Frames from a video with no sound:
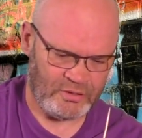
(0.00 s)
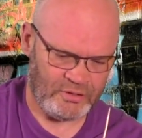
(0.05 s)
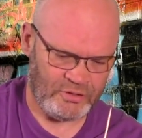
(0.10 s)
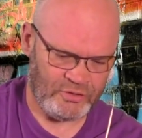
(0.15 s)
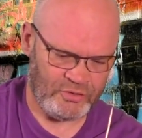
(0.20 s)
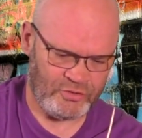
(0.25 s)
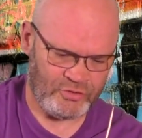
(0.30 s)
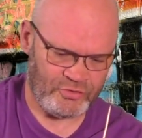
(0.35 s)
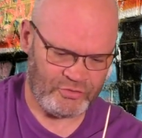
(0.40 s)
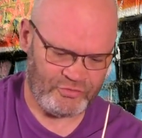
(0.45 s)

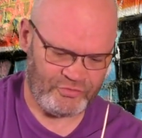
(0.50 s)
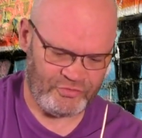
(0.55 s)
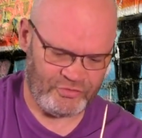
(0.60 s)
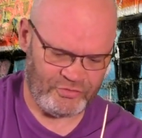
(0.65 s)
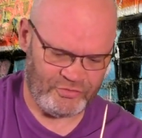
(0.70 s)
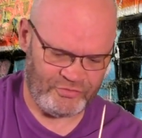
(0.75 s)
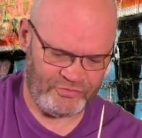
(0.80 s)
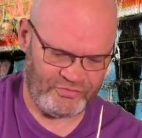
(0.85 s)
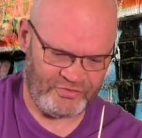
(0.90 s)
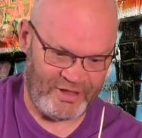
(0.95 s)
you could
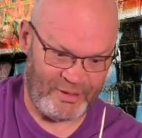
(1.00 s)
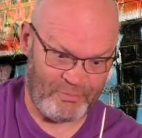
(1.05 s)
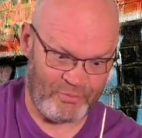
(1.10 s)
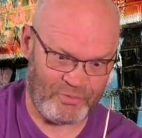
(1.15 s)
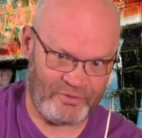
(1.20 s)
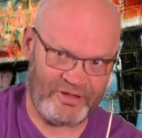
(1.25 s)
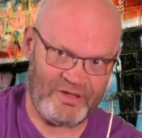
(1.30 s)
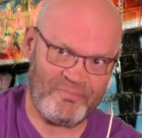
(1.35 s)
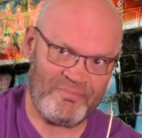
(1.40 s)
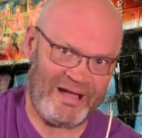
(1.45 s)
use
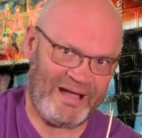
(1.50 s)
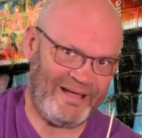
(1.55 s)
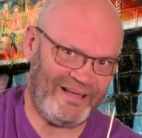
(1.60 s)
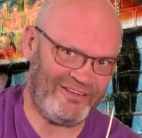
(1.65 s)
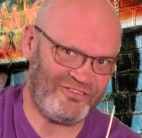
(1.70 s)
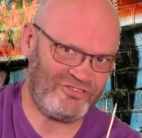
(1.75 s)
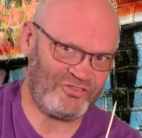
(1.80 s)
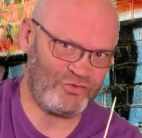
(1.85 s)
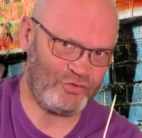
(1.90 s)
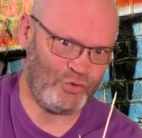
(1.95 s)
double the amount
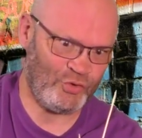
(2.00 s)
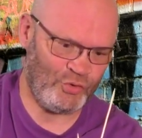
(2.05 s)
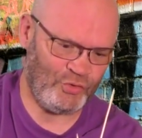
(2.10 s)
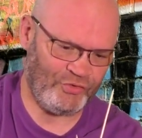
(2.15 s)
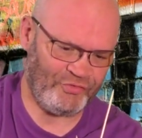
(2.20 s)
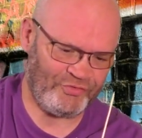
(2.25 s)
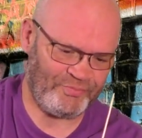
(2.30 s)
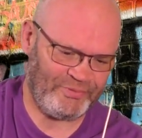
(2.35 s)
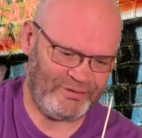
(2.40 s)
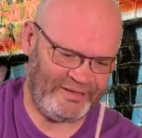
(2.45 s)
of
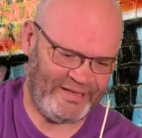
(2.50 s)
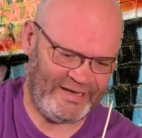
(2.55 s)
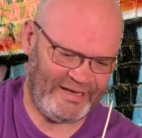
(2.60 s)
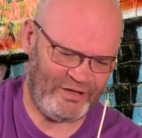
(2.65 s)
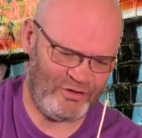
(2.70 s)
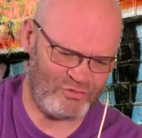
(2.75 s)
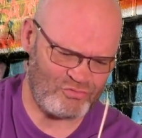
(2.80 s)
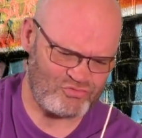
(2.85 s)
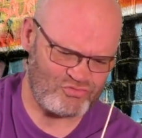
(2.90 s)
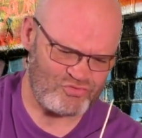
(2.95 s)
straws, but then it
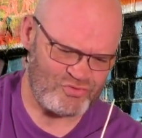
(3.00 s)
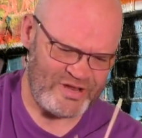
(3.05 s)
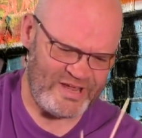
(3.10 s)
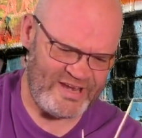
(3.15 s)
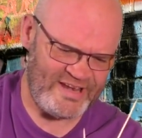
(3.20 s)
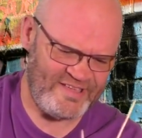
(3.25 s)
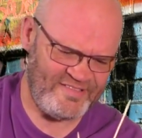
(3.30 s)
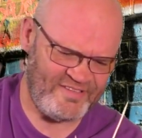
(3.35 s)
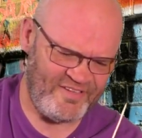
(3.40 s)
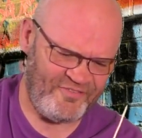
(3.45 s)
got
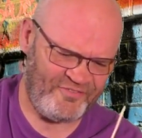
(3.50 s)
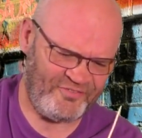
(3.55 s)
really